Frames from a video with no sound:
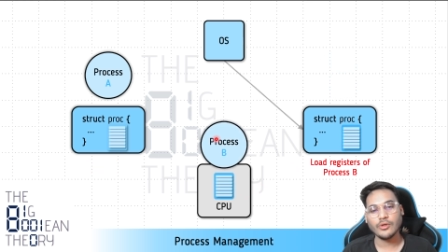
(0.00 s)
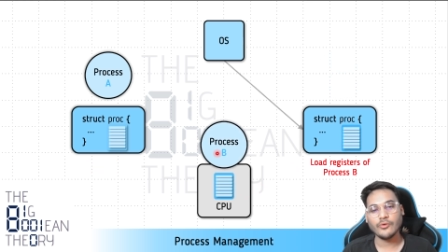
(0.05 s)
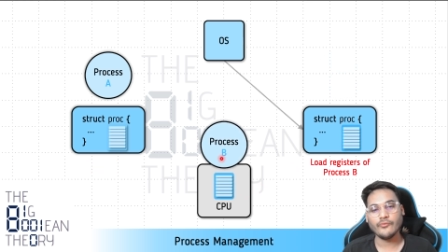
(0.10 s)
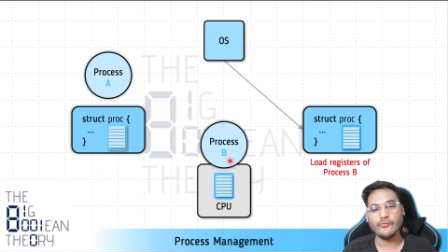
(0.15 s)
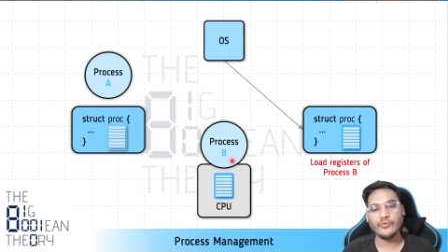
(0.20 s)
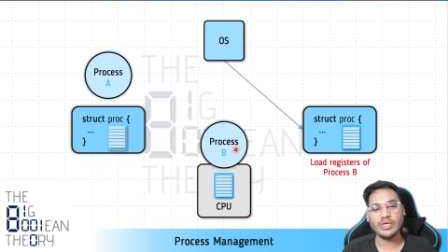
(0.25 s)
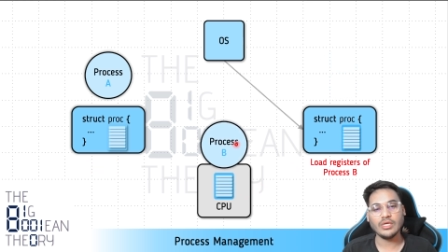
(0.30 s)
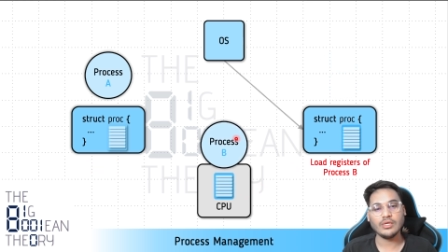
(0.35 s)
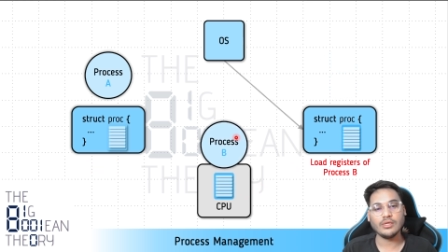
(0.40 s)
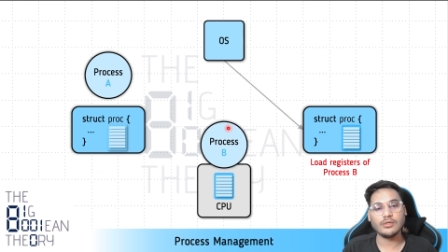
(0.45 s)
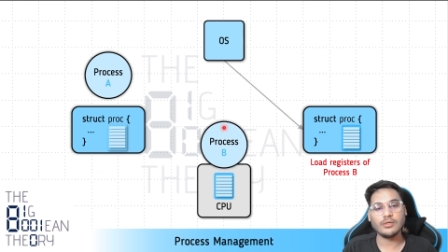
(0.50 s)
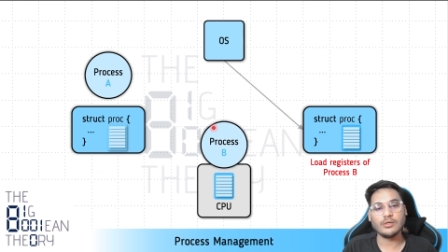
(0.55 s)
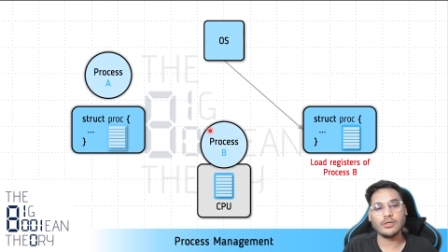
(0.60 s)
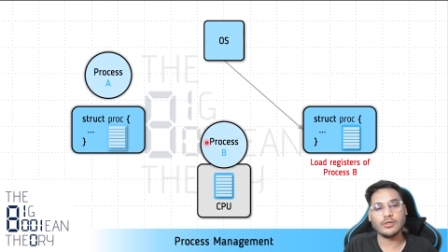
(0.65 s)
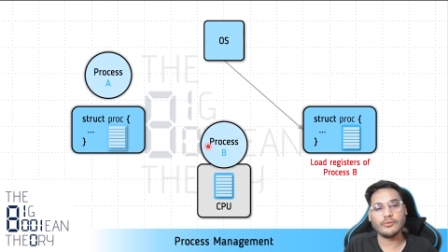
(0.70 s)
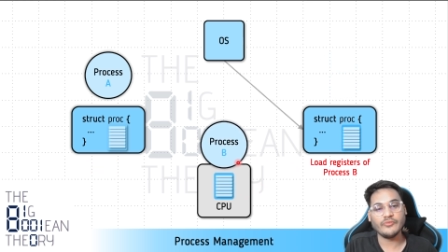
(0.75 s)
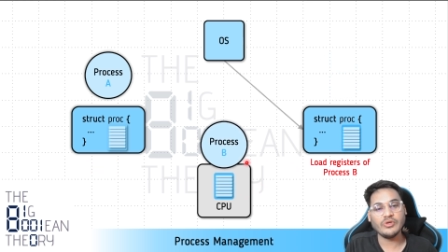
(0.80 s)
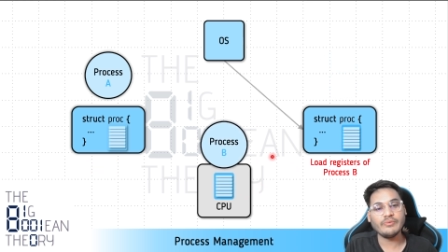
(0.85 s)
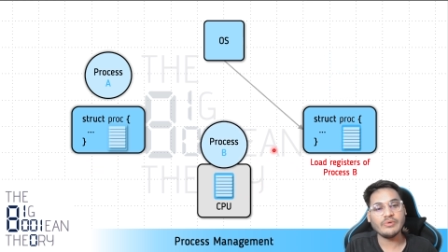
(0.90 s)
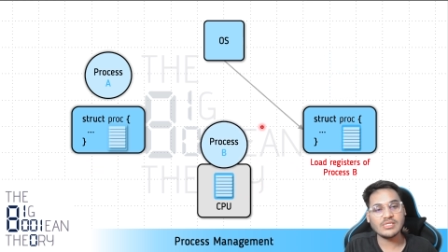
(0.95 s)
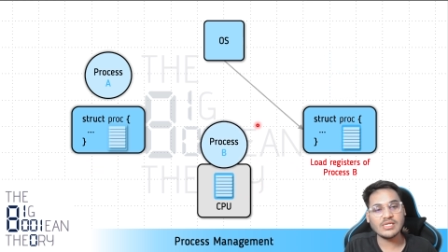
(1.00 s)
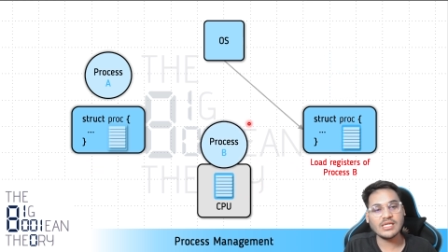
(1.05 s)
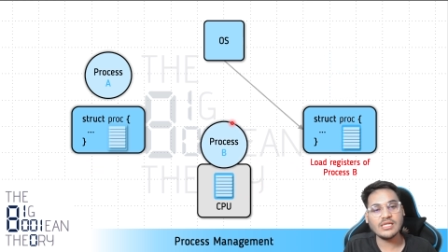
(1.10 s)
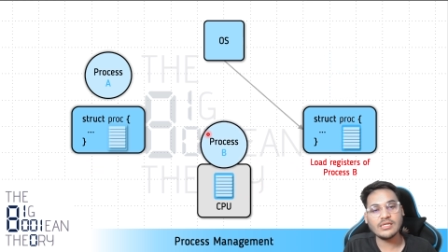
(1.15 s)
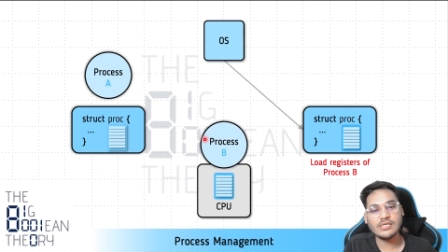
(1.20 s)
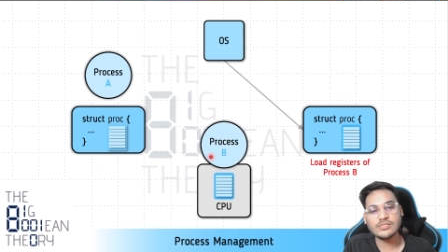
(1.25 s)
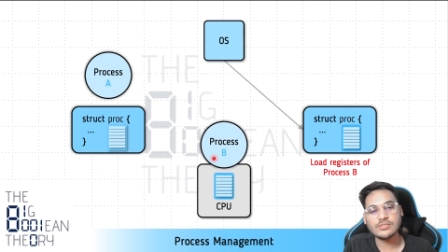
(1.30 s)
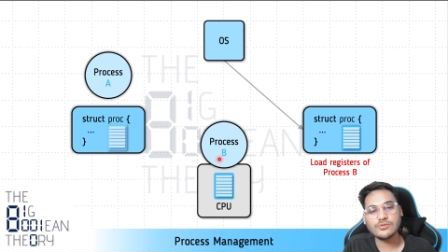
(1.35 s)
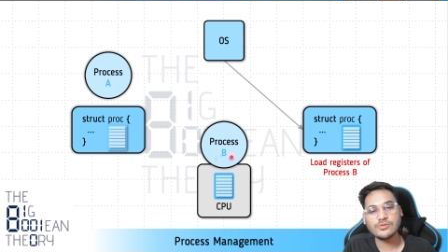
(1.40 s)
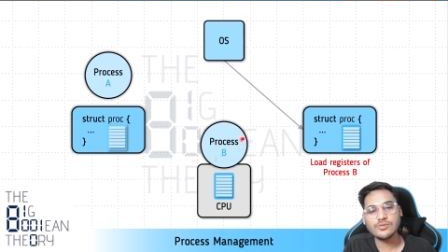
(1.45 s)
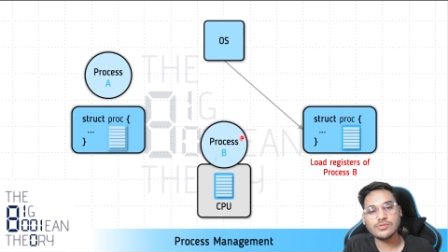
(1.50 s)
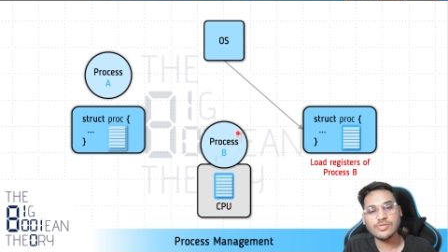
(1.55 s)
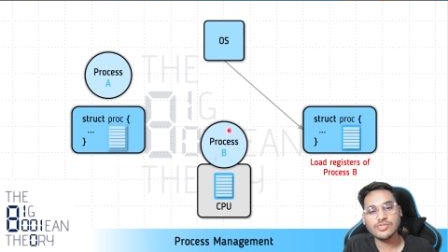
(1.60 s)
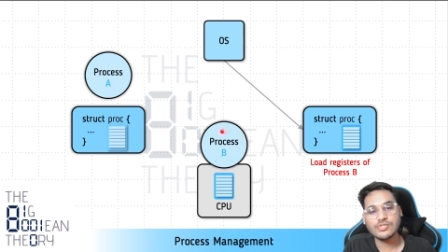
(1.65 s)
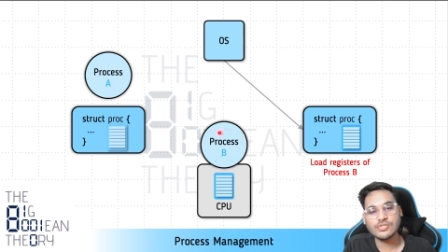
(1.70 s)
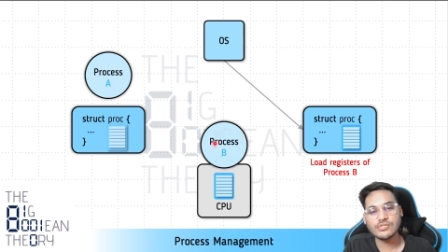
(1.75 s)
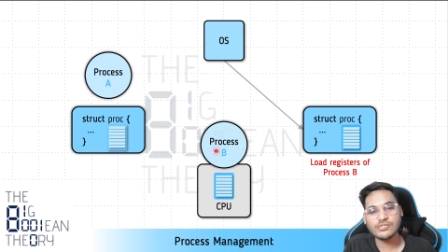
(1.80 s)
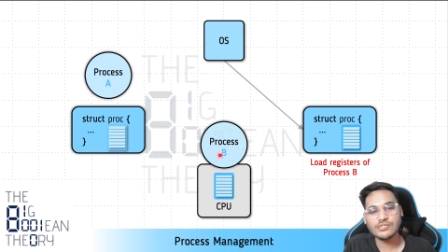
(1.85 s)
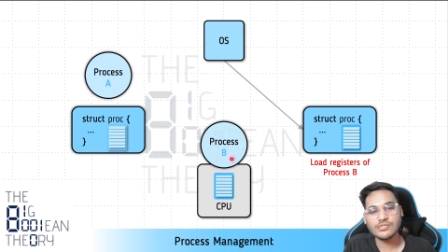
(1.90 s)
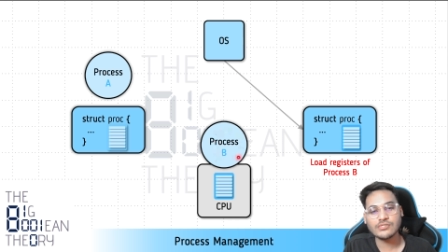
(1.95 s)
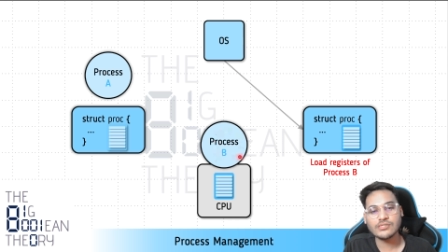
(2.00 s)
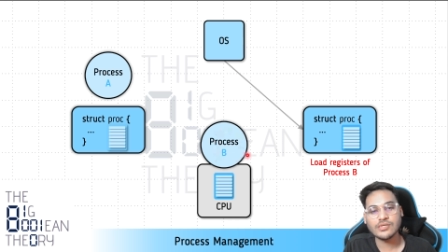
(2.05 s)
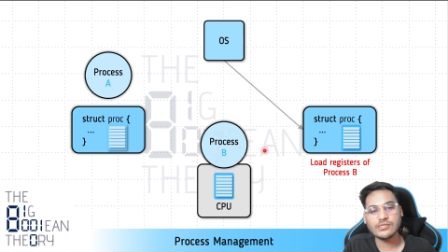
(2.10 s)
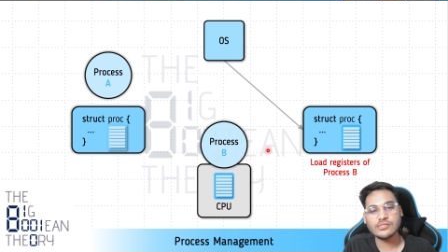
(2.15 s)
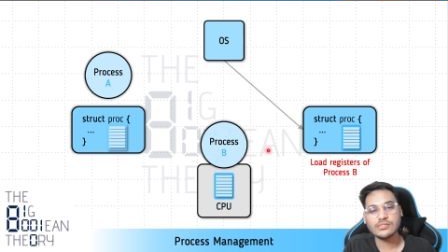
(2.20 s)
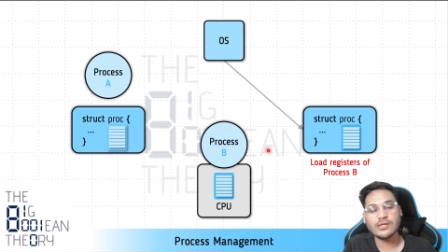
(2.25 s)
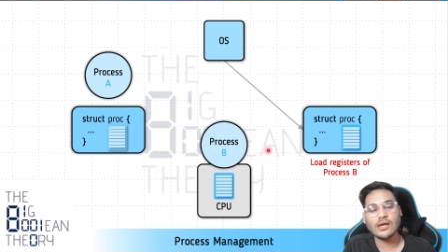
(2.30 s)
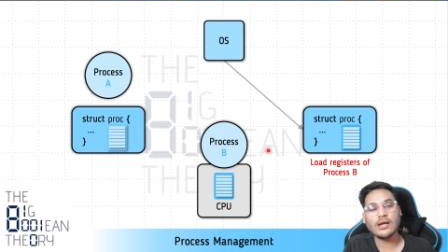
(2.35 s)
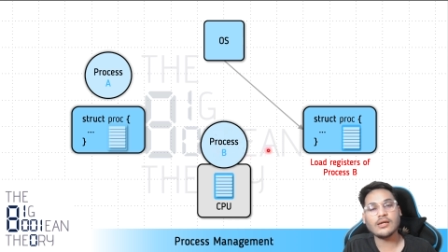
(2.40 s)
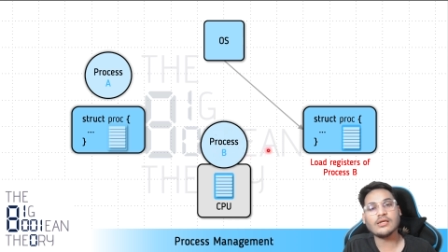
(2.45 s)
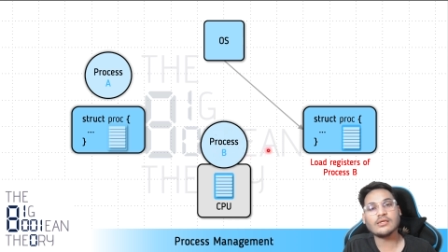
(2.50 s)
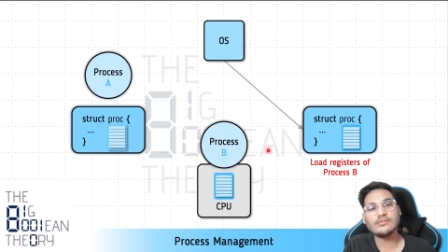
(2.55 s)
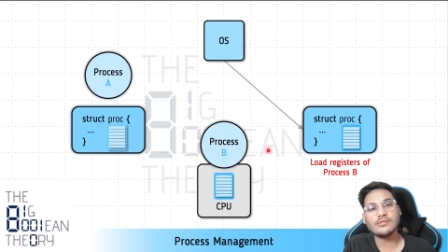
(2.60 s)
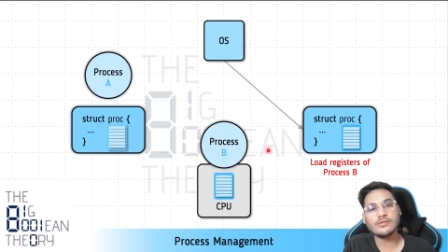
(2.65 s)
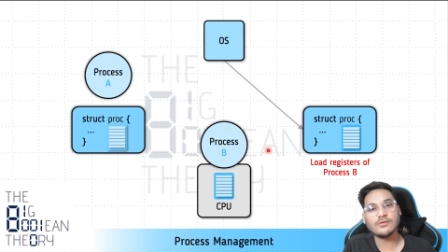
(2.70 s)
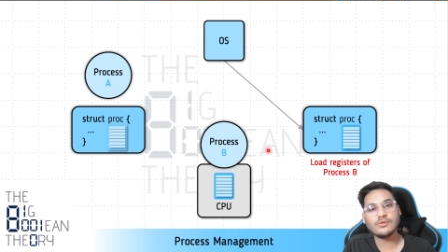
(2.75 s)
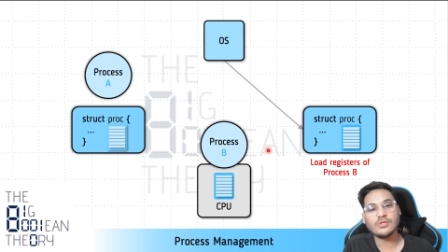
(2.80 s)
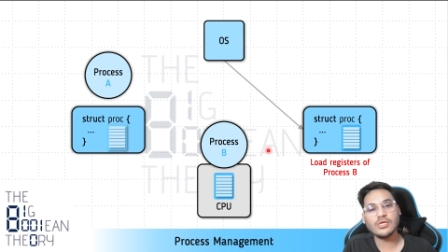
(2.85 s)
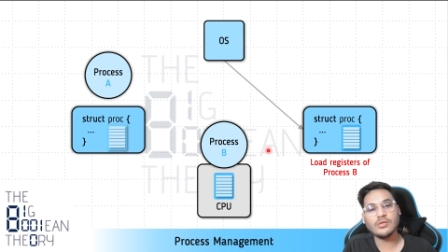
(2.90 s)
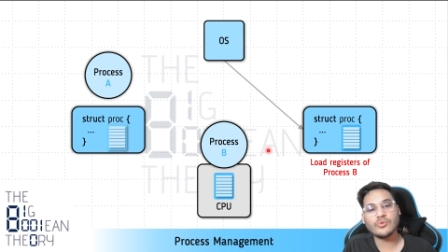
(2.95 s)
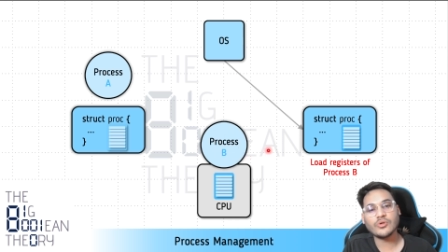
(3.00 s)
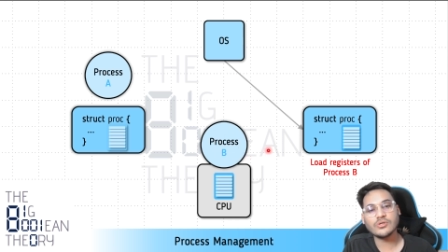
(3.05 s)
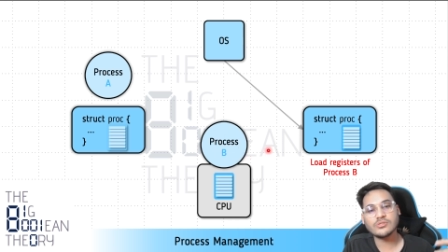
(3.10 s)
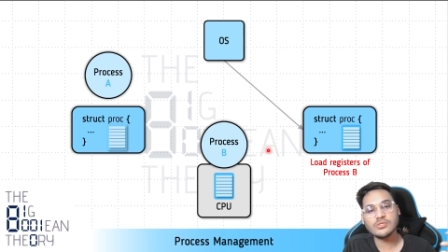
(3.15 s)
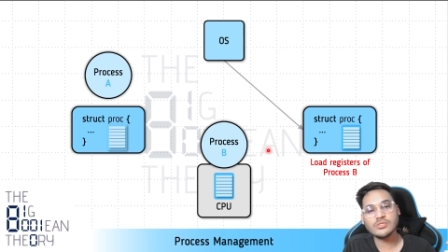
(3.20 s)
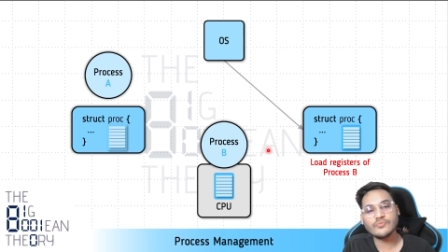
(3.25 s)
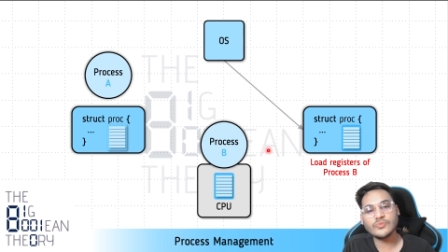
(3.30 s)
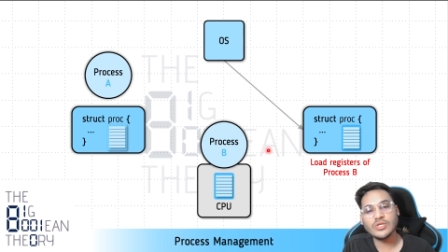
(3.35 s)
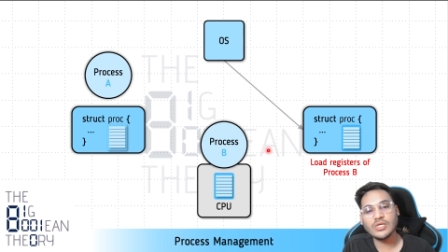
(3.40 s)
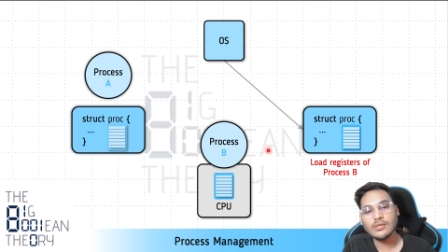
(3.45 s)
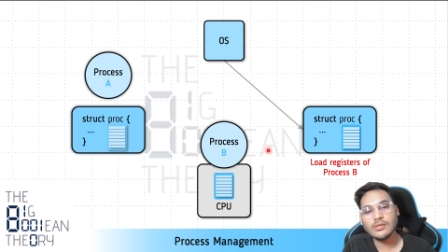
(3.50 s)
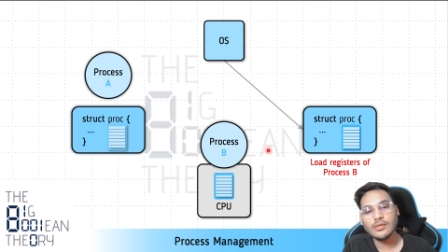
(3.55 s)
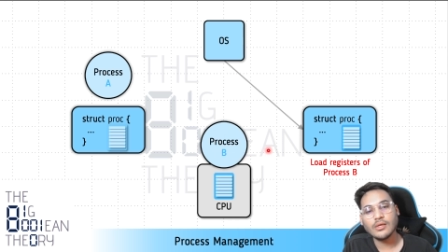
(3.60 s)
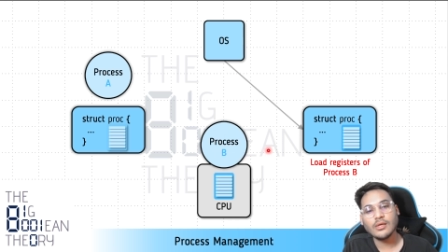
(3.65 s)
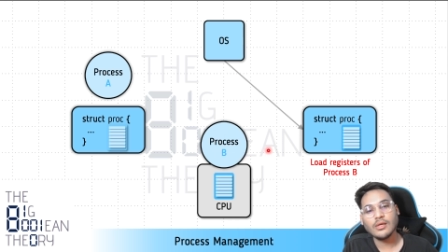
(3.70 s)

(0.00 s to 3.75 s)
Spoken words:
we basically restore these registers and start executing process B